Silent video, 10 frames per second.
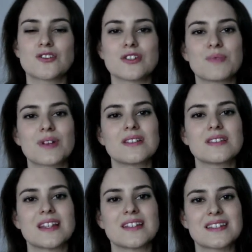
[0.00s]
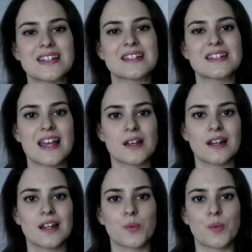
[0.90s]
just because it did take a
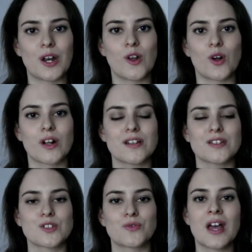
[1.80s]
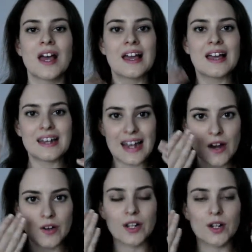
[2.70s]
little bit longer, sort of
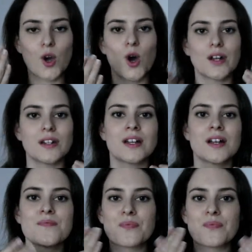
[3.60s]
layering it on and